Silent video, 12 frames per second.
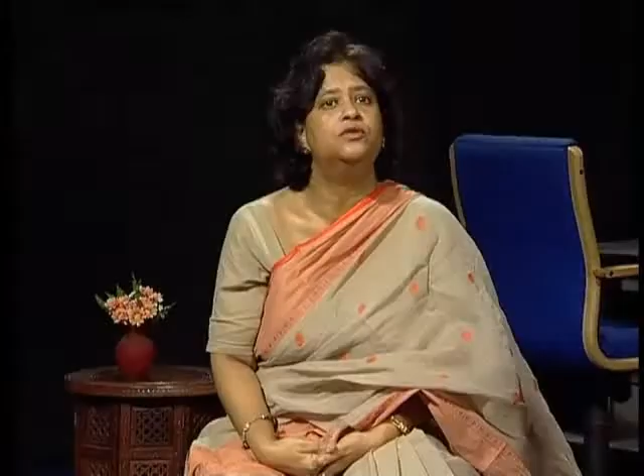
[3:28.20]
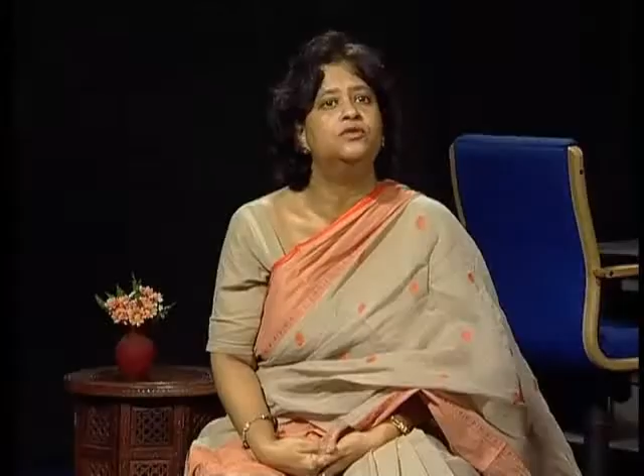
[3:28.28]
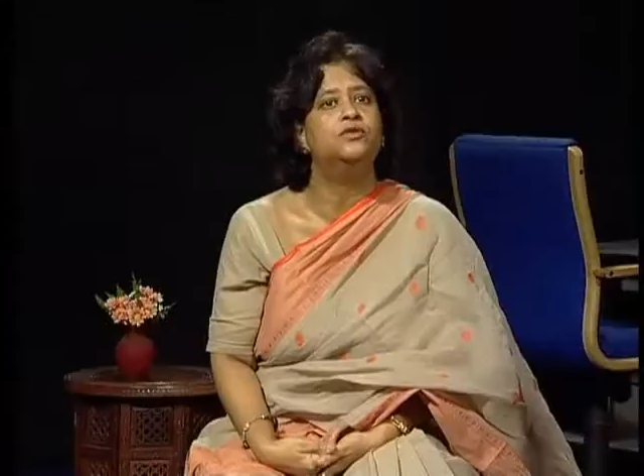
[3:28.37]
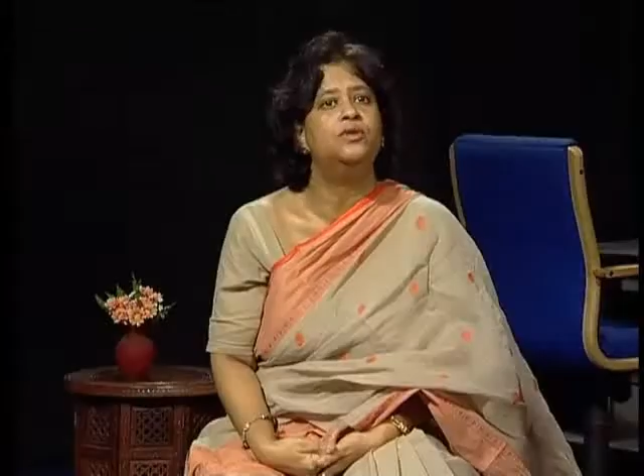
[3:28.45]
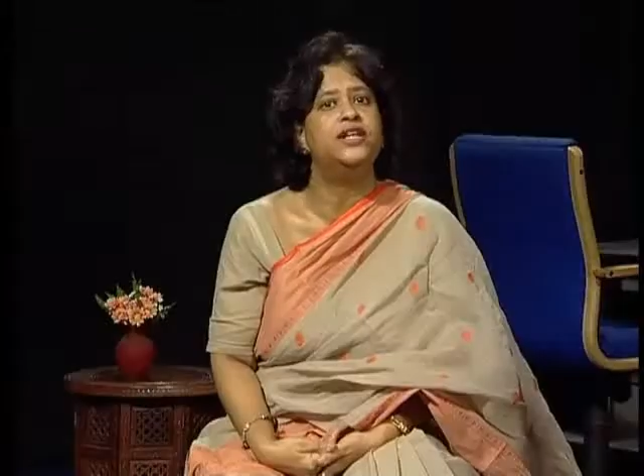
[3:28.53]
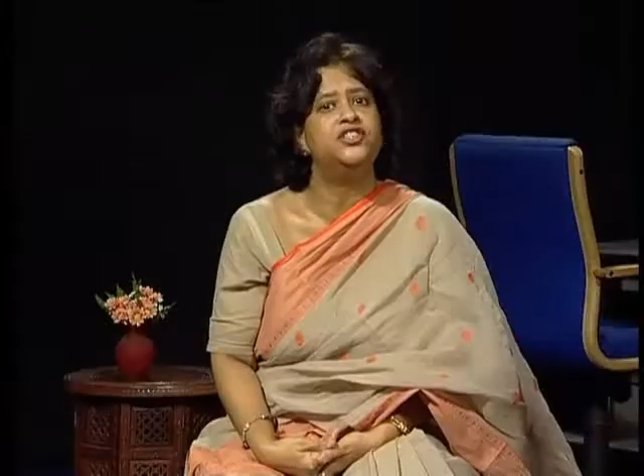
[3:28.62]

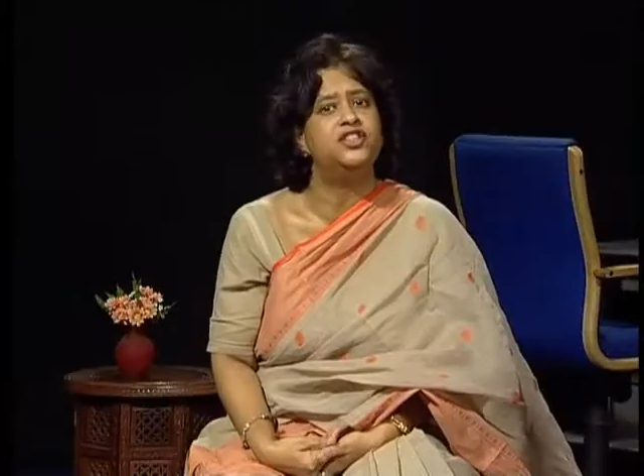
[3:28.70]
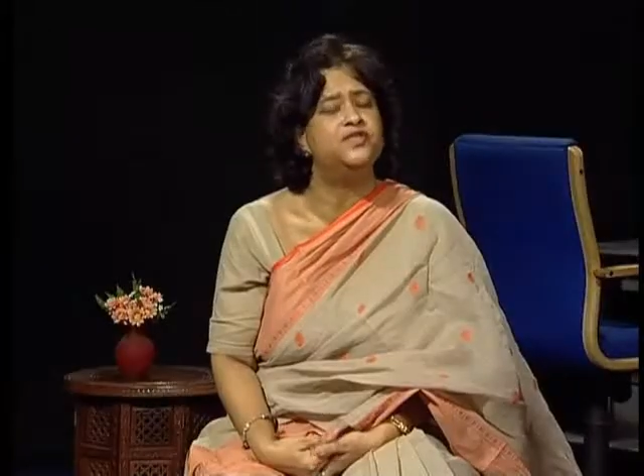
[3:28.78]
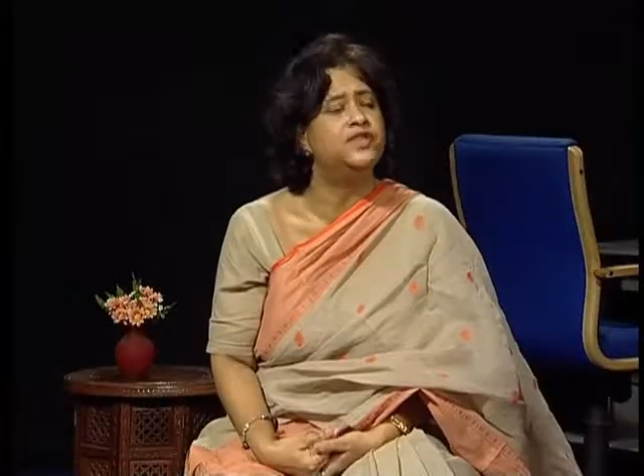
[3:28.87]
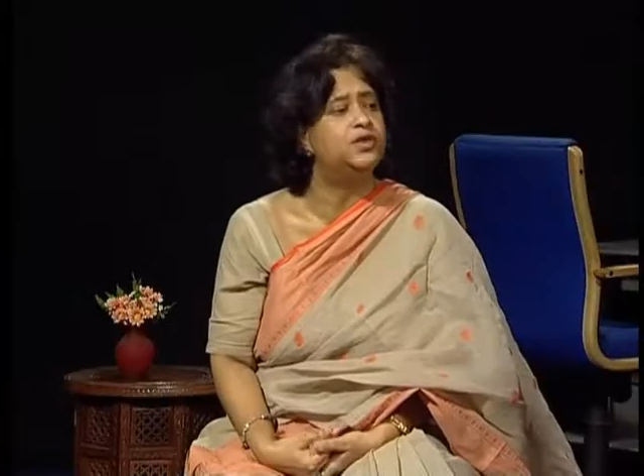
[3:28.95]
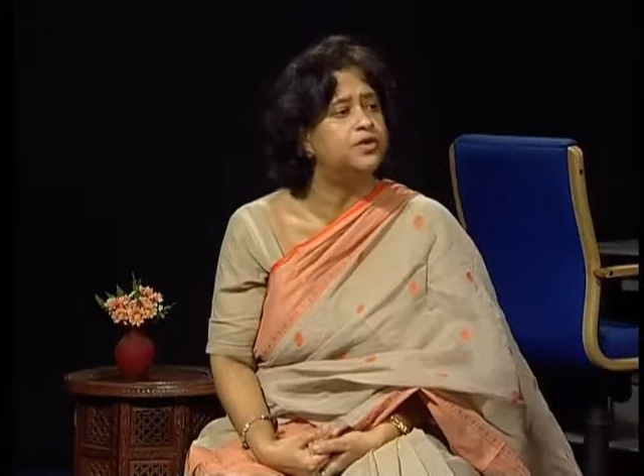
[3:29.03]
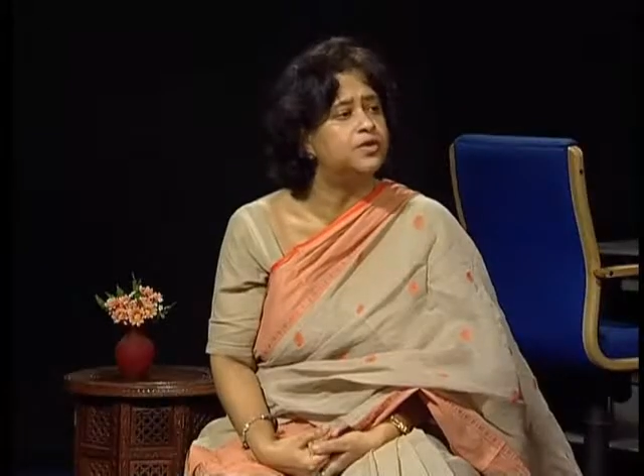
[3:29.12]
who
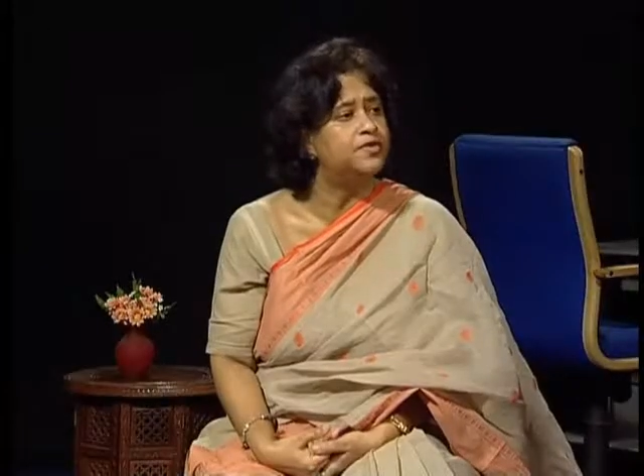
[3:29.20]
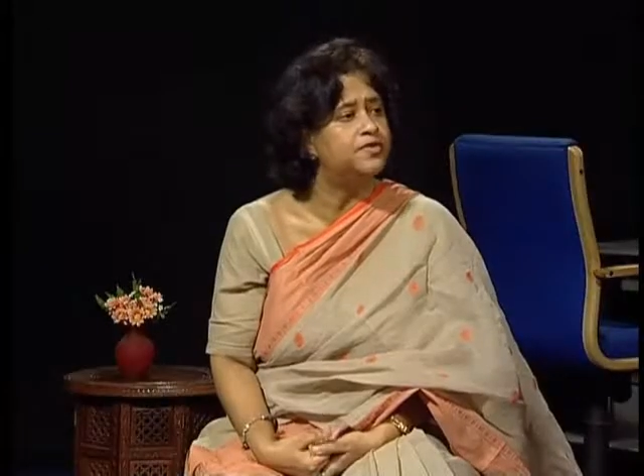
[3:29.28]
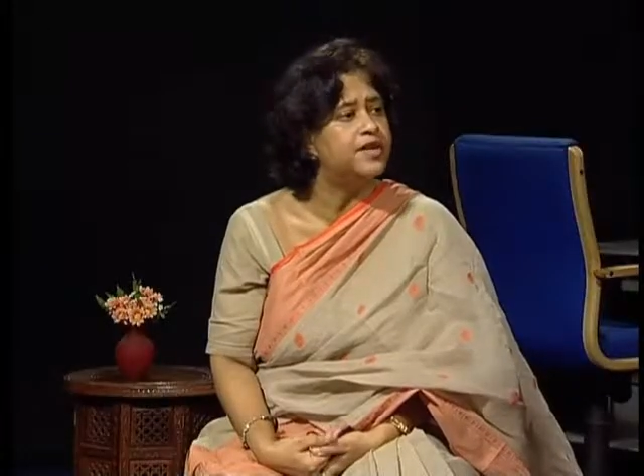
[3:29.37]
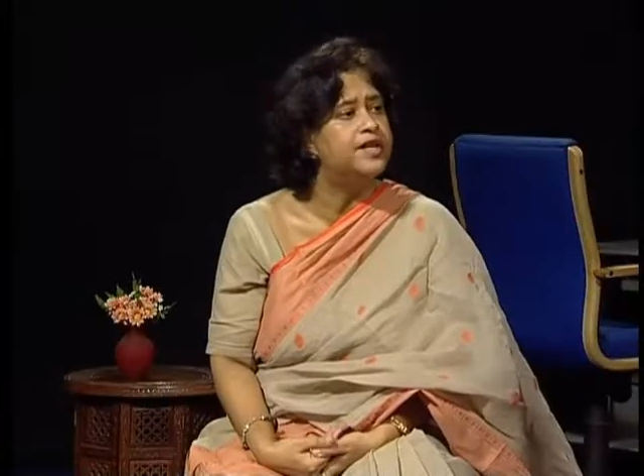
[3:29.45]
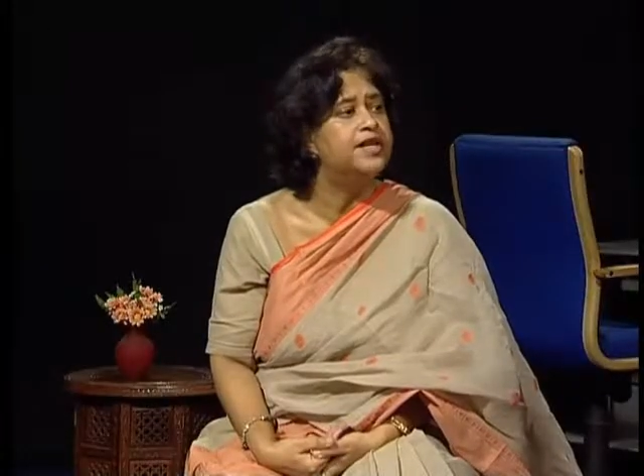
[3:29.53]
achieved a lot of